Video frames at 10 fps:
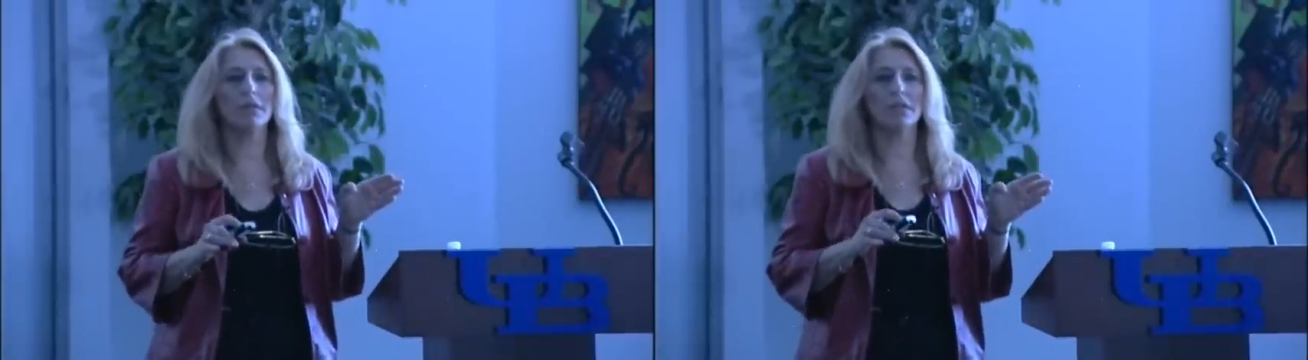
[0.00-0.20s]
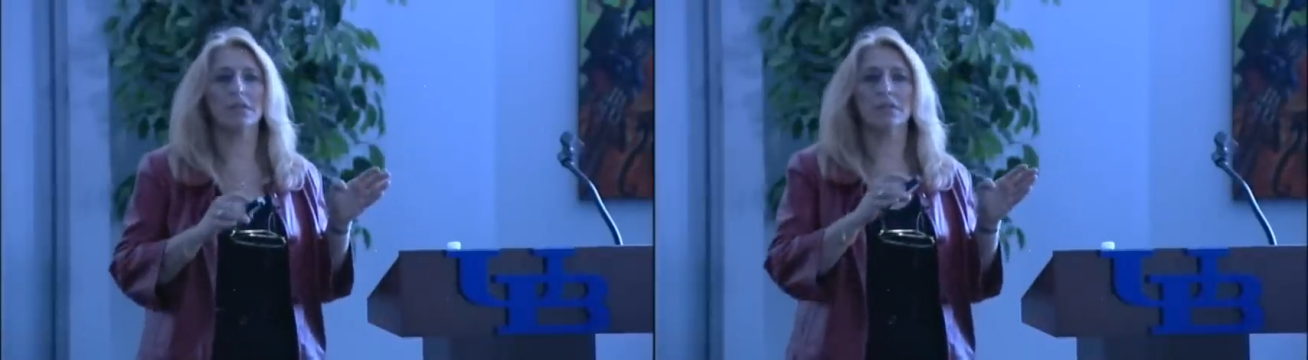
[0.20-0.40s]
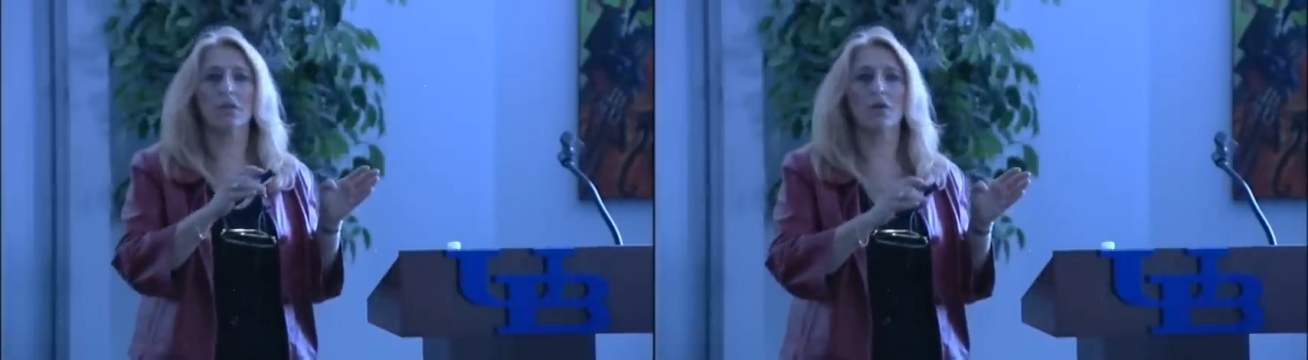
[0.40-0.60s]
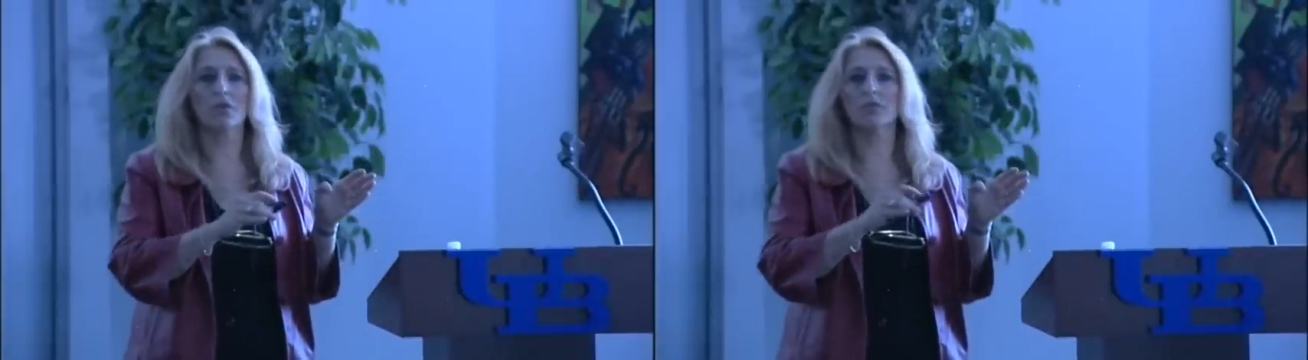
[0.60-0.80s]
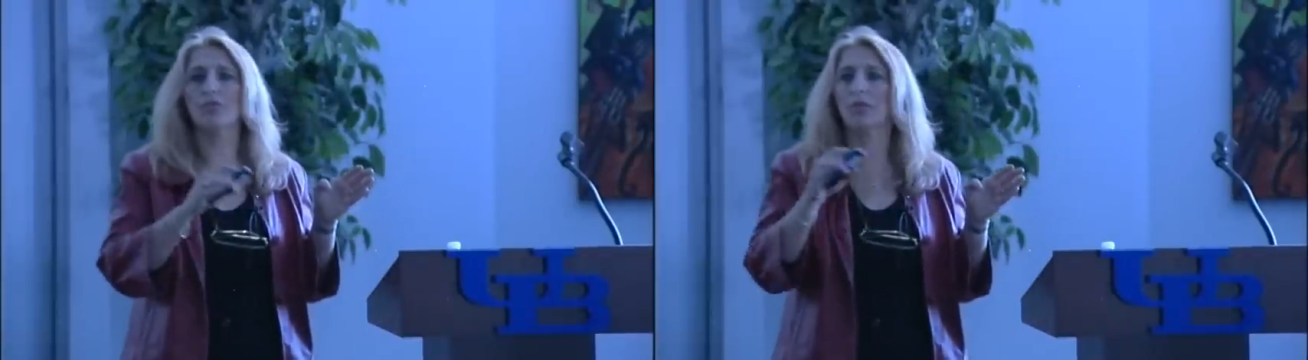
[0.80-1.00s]
is the
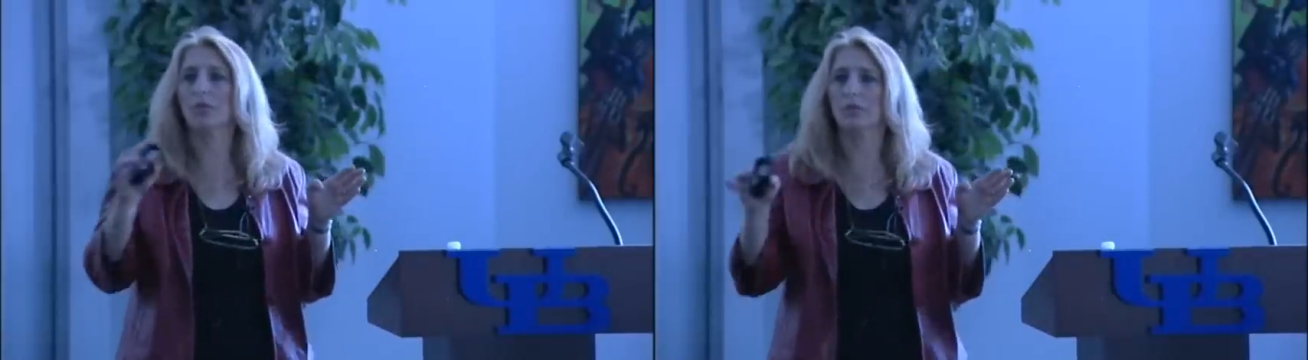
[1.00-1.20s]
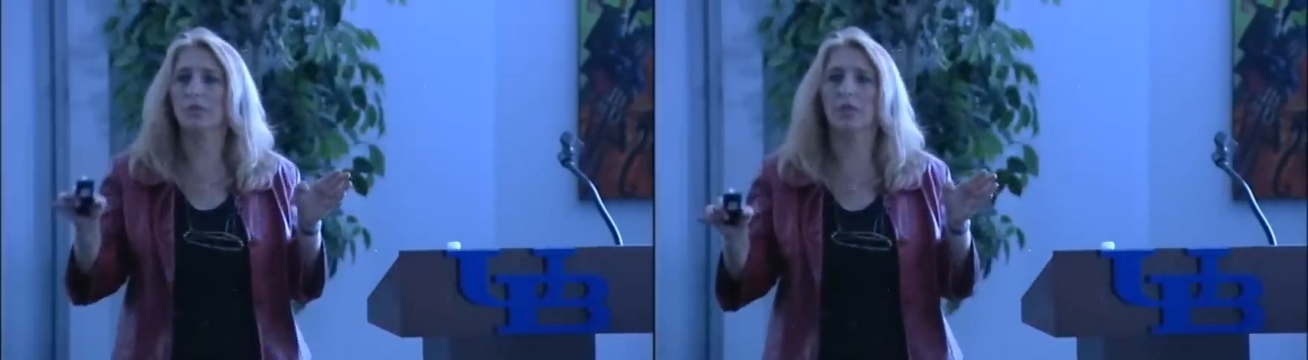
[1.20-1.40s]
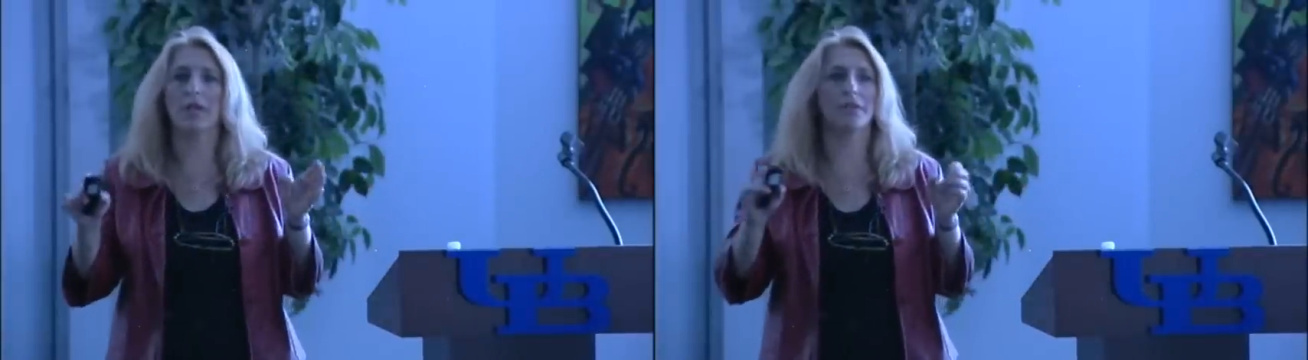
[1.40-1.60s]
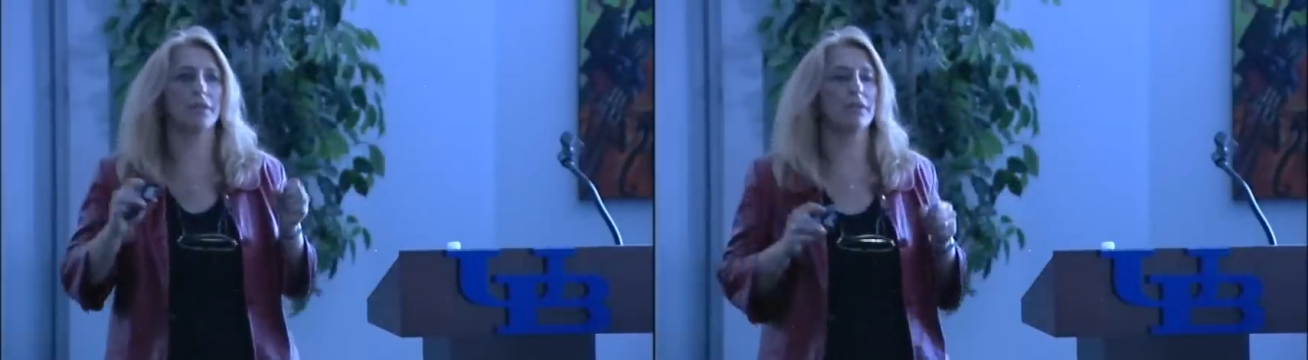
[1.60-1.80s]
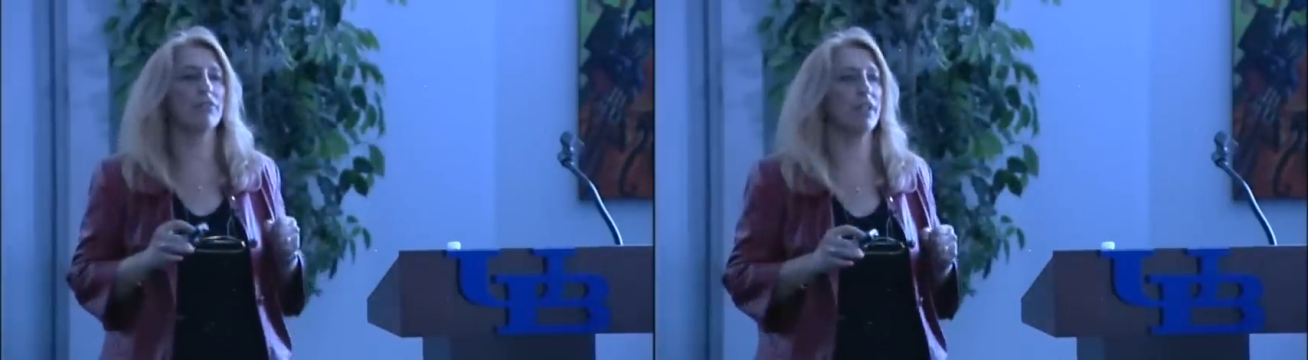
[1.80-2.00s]
cause for
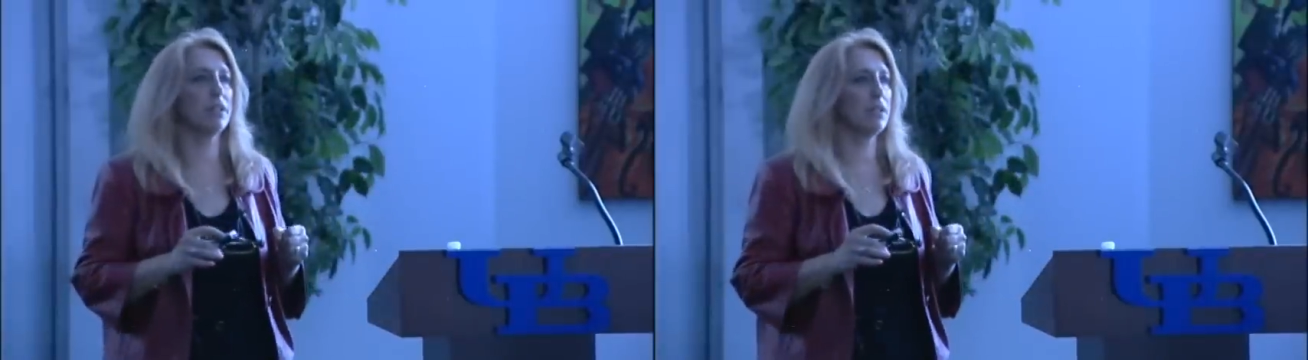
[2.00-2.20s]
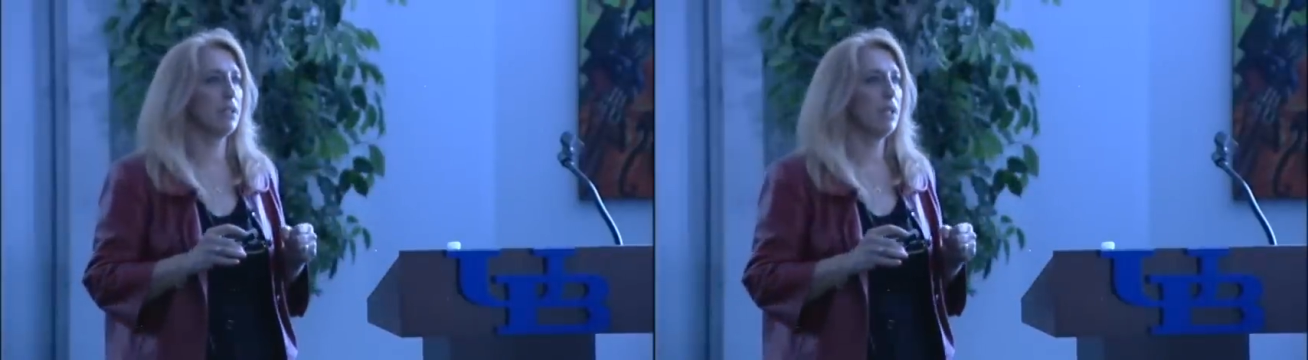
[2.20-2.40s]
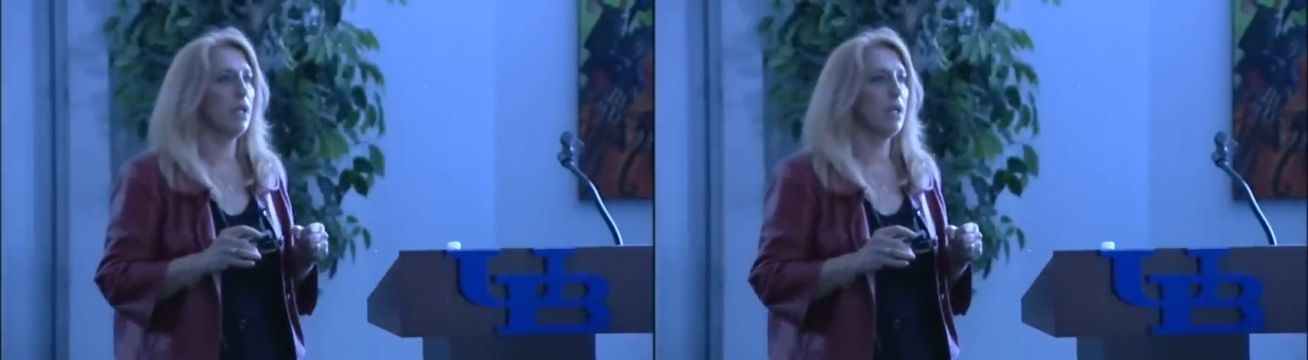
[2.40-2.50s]
another event,